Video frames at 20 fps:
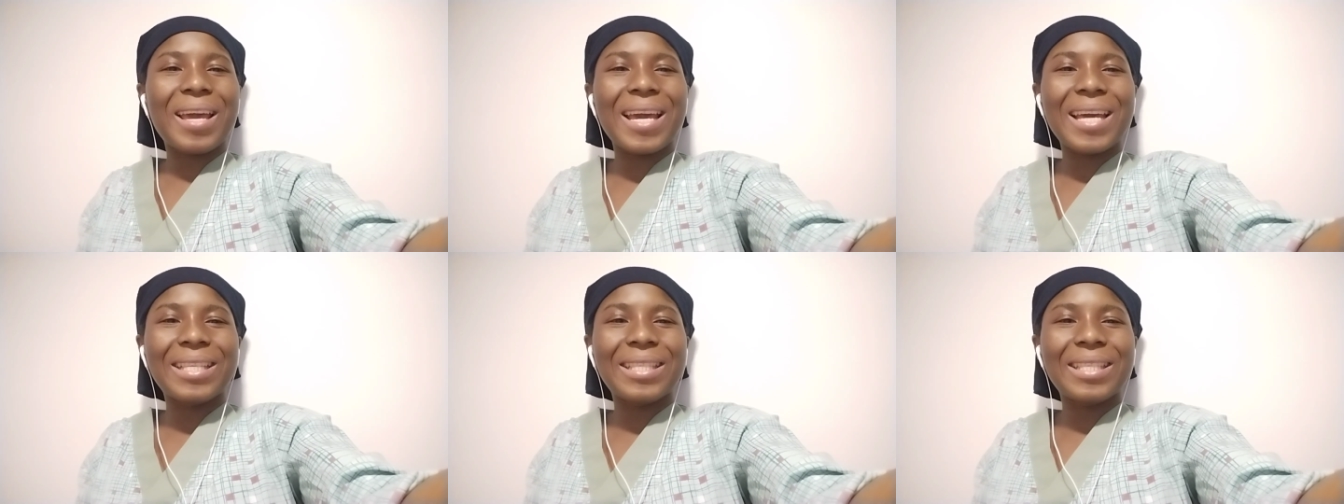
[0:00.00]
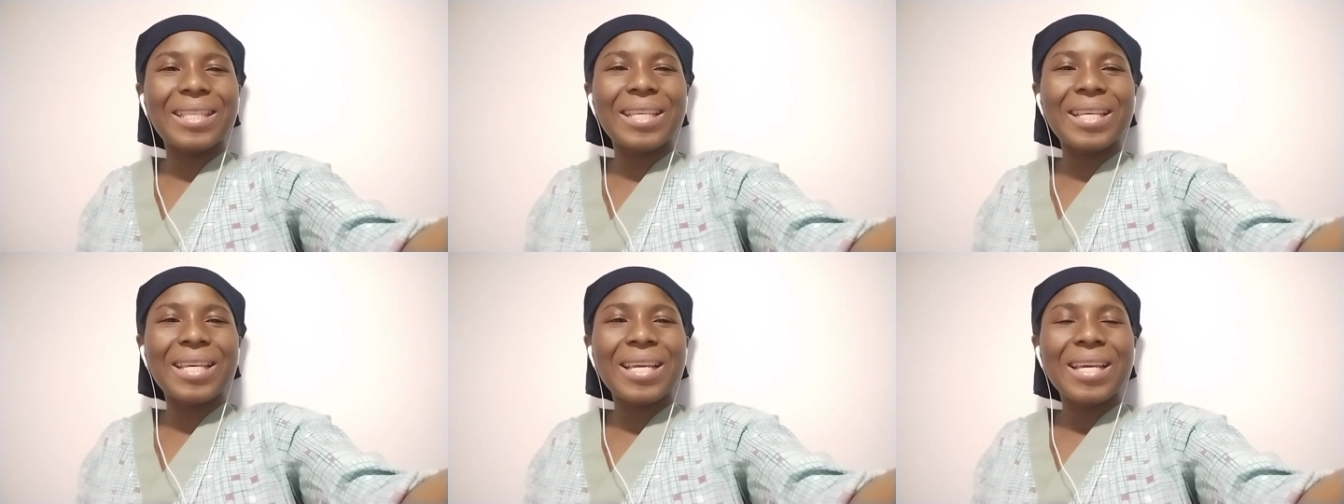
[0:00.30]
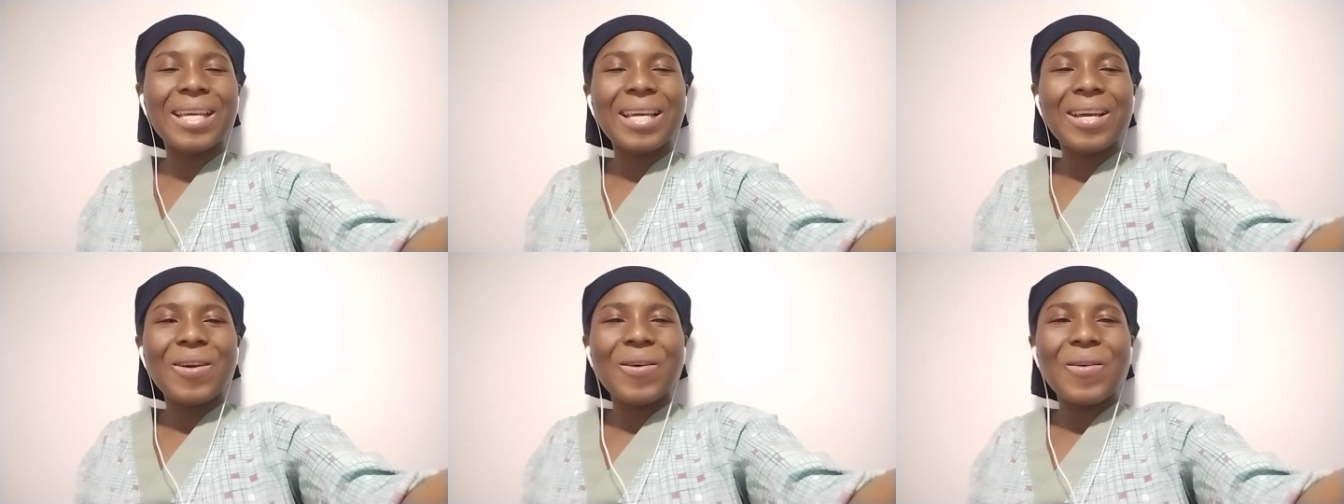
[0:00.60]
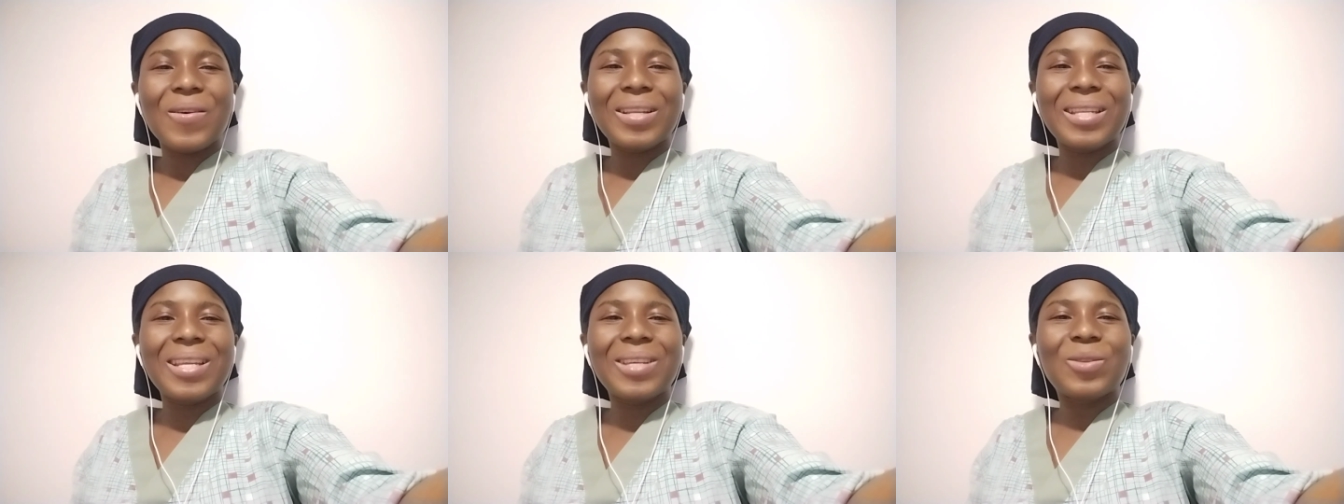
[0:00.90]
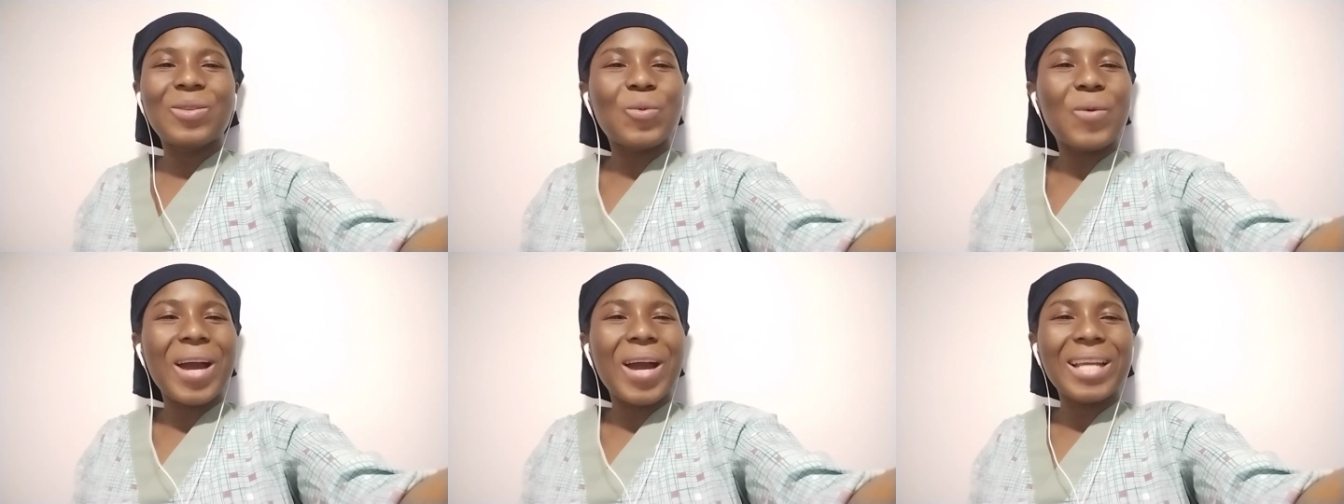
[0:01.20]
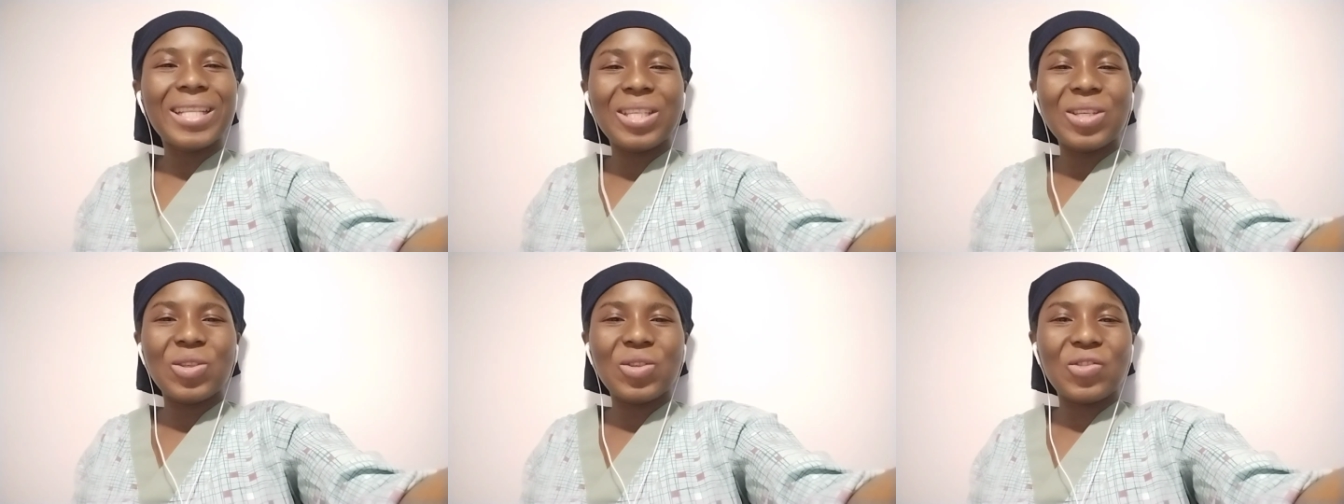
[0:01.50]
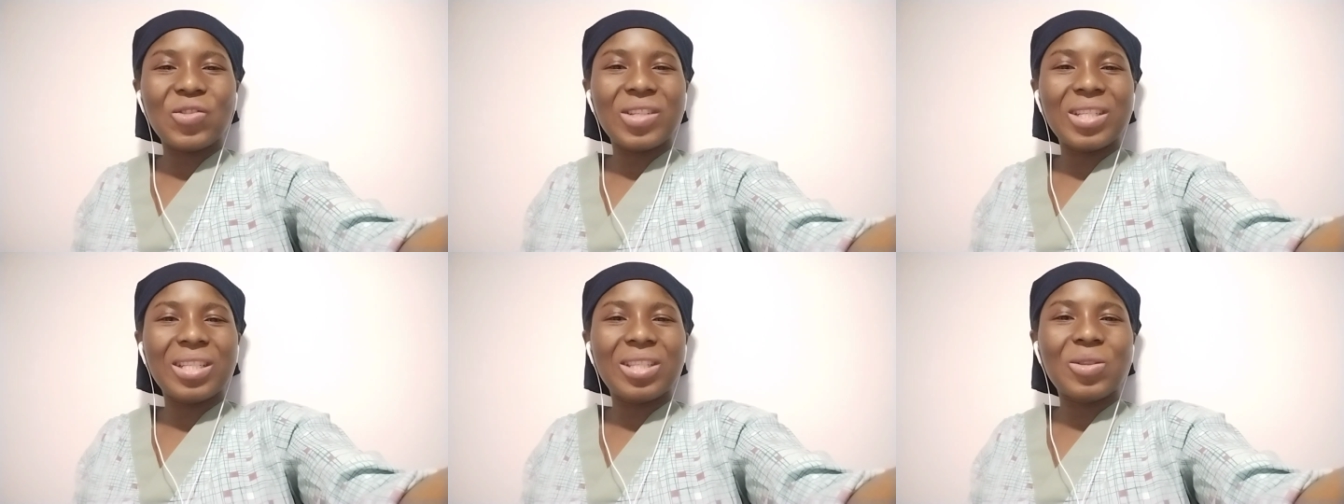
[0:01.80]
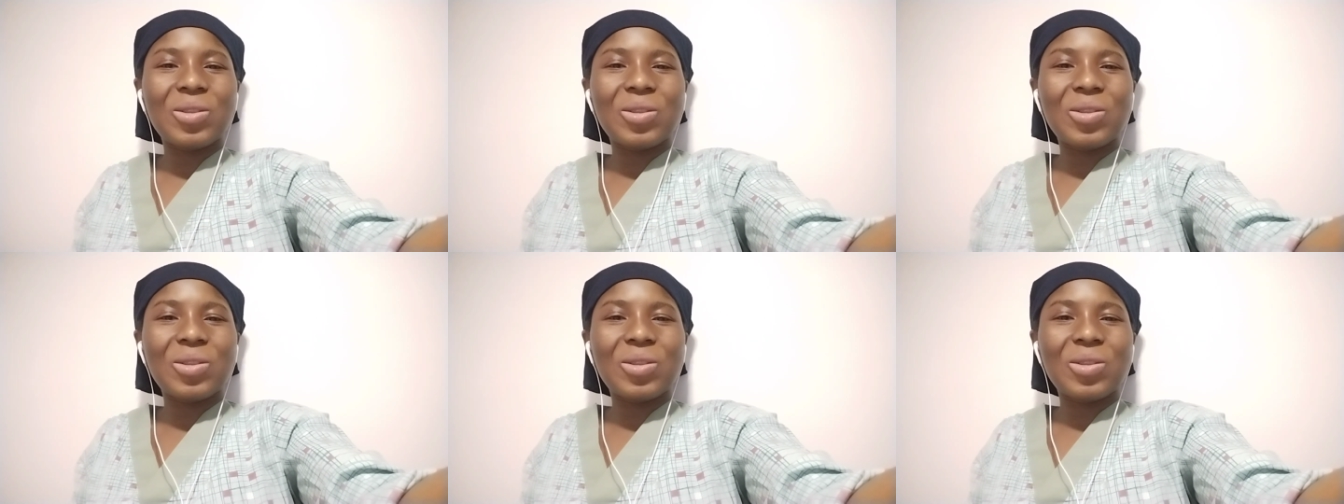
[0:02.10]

Earth on this YT street.